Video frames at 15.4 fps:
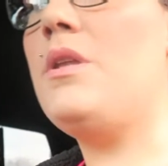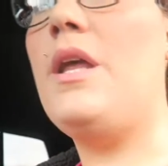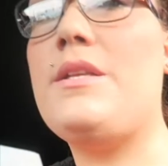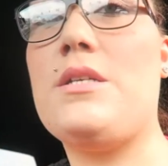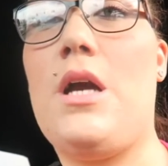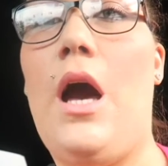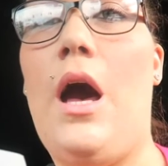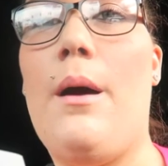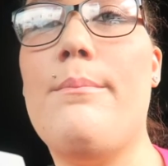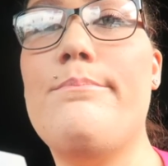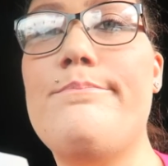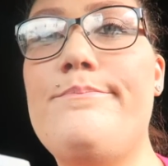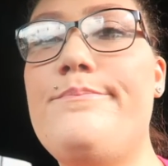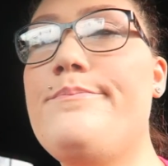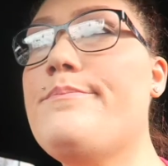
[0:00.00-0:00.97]
that's a cop.
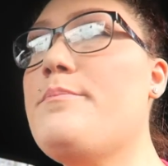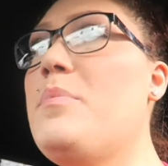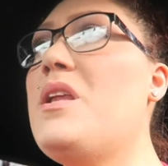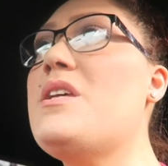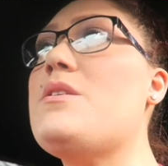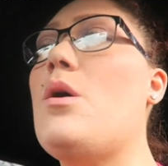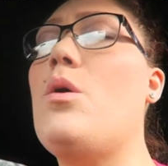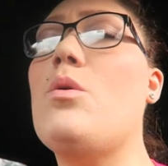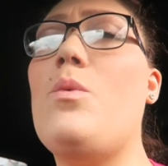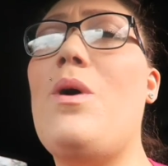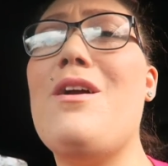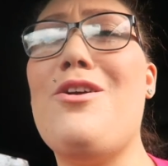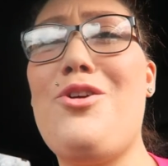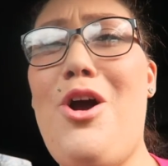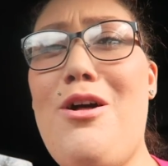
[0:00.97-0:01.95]
Please hold
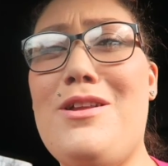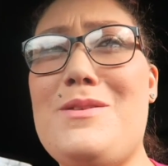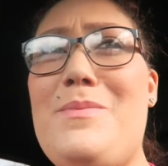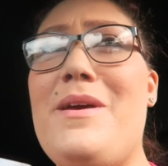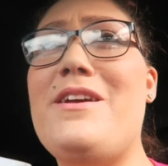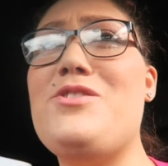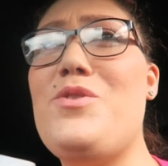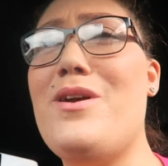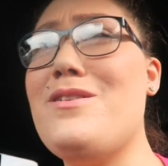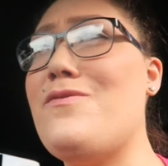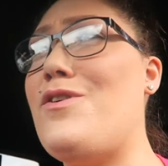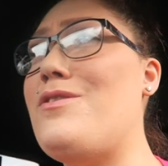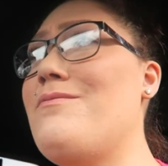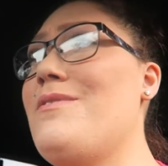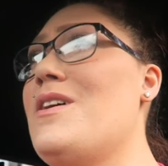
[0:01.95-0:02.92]
while your call is being
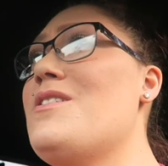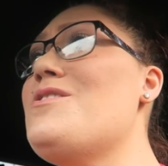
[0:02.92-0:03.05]
transferred.